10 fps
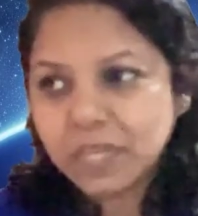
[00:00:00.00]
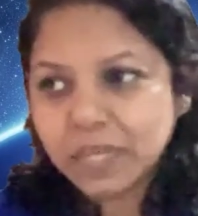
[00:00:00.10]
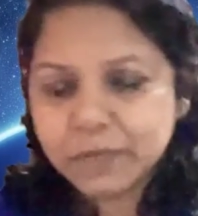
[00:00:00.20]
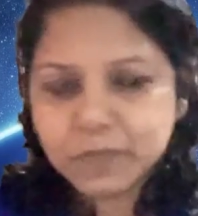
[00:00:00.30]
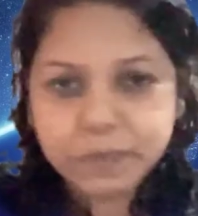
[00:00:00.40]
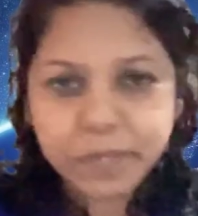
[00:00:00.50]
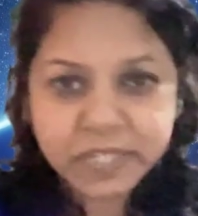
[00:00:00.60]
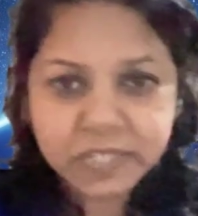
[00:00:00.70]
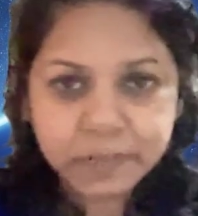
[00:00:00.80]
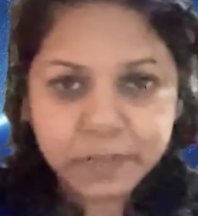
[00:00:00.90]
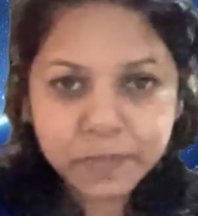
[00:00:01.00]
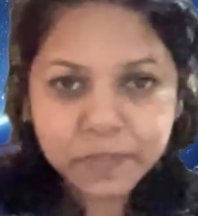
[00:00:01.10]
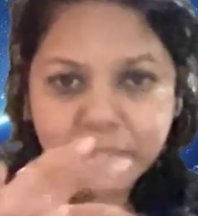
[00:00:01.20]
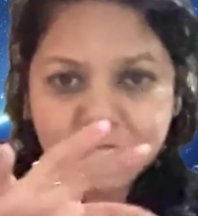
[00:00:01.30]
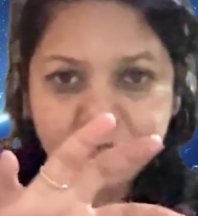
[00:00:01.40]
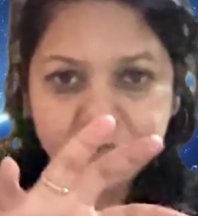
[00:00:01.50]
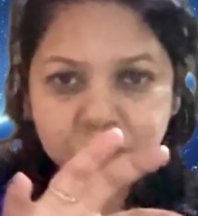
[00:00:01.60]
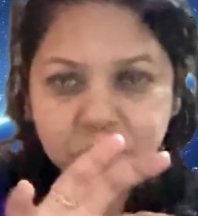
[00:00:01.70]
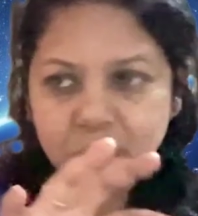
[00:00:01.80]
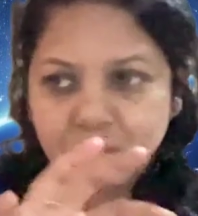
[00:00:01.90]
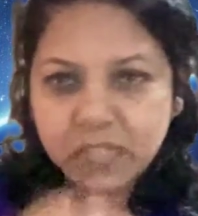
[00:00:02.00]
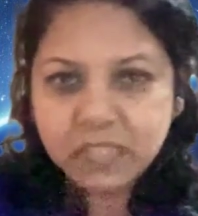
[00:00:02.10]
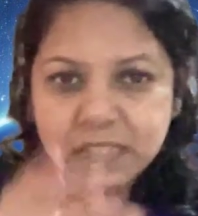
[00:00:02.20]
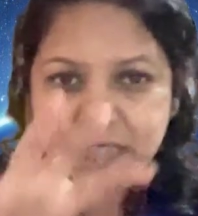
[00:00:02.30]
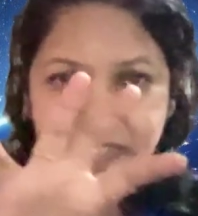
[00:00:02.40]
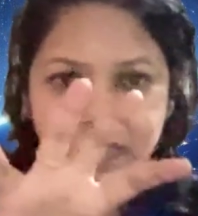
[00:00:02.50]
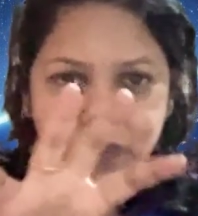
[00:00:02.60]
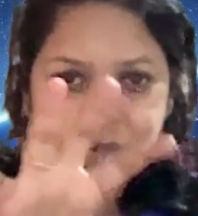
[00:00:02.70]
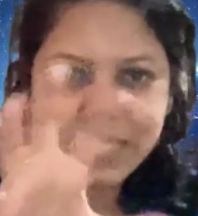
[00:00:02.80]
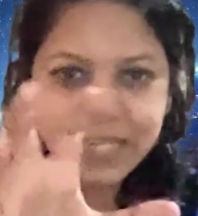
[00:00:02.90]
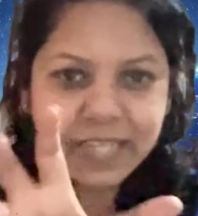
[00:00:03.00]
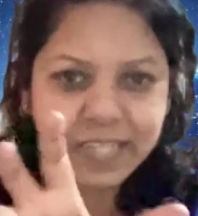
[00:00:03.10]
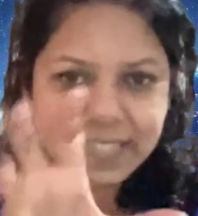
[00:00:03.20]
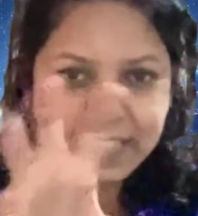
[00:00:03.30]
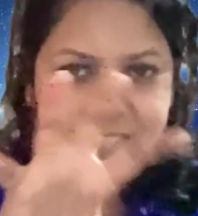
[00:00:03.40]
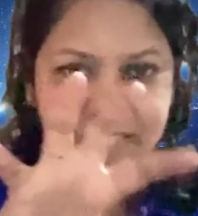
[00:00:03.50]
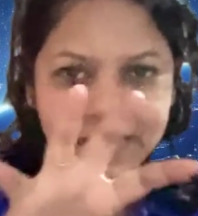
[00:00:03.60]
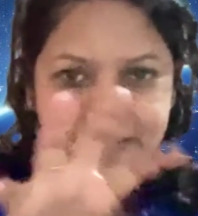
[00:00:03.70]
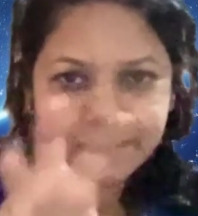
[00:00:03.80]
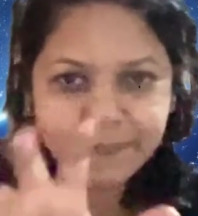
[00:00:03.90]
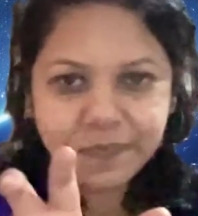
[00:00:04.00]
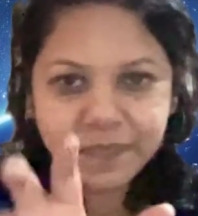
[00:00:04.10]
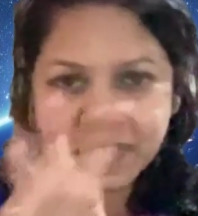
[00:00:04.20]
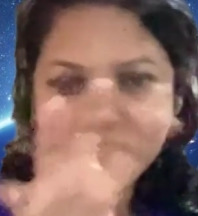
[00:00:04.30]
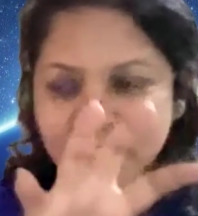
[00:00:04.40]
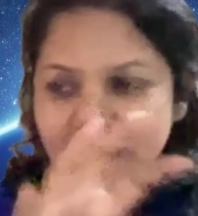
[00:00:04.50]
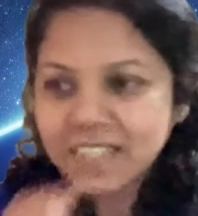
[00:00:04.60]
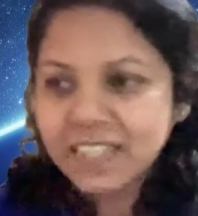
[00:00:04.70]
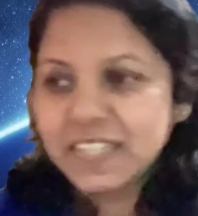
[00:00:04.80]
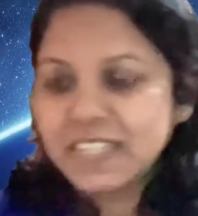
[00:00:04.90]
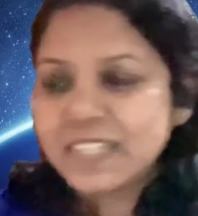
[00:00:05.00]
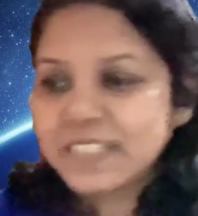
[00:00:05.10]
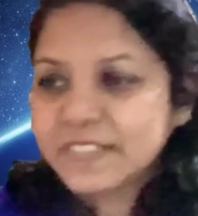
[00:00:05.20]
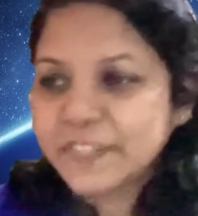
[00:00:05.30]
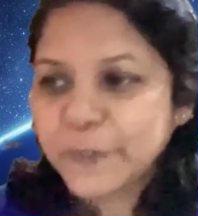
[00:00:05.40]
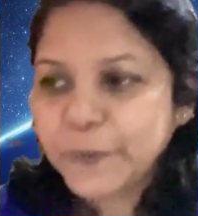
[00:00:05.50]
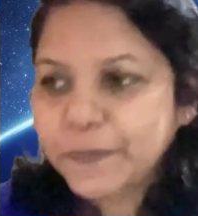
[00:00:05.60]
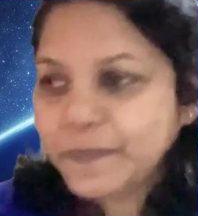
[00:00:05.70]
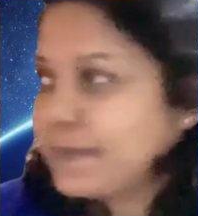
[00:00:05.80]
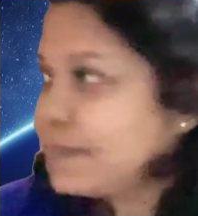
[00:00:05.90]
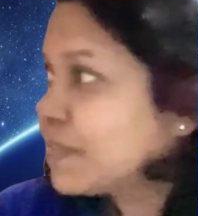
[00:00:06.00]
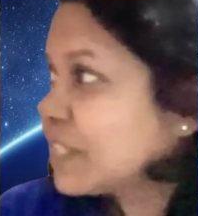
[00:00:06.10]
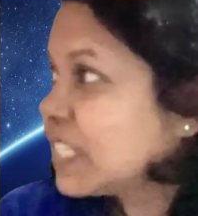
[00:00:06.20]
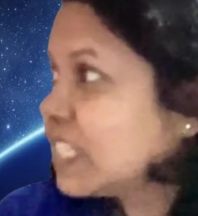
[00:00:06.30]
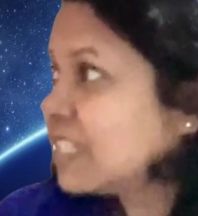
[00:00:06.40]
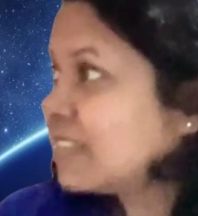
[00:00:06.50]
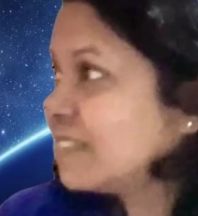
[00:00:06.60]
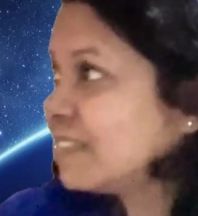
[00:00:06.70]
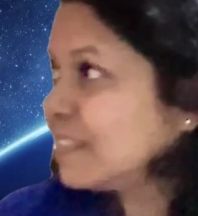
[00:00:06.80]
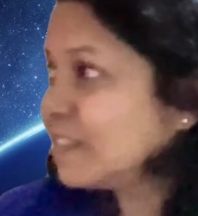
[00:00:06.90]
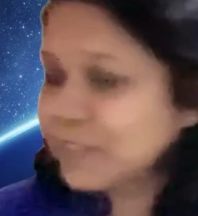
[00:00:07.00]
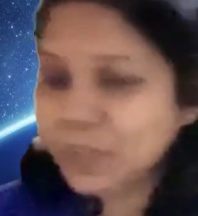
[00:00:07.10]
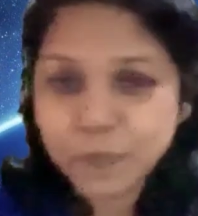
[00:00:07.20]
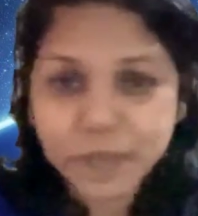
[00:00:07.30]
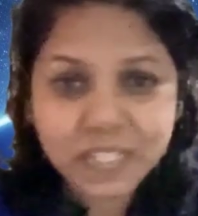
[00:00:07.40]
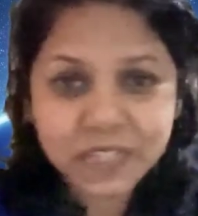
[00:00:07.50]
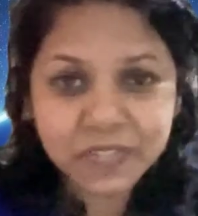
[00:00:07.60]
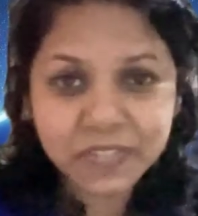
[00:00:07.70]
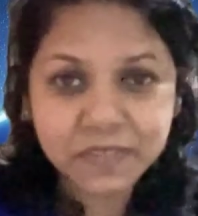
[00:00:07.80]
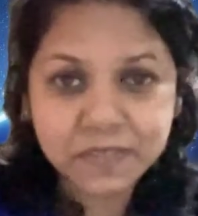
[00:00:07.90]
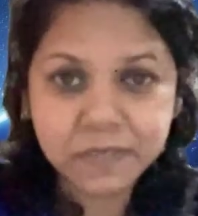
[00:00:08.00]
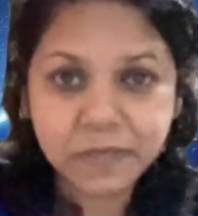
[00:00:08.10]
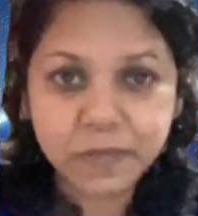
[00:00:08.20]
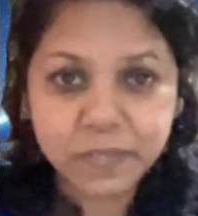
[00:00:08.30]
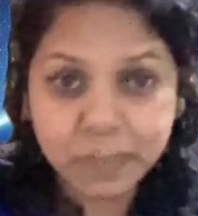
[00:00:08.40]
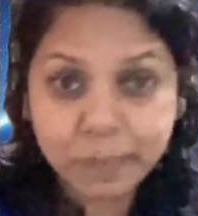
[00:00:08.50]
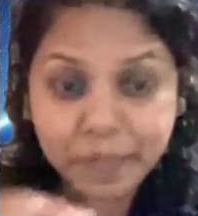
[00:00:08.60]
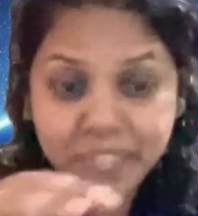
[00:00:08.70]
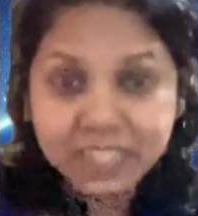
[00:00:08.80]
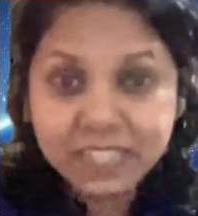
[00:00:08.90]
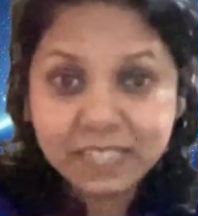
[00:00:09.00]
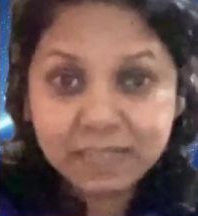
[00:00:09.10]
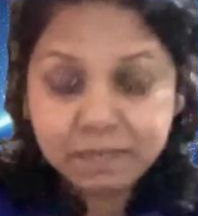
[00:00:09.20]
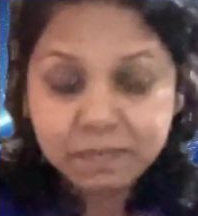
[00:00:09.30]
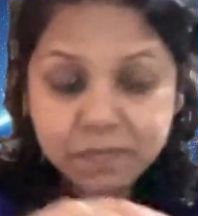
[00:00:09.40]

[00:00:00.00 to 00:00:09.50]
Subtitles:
I'm from the biodynamic perspective, so intestines go a little like this. Yeah. So there are so many rhythms by which a pulse,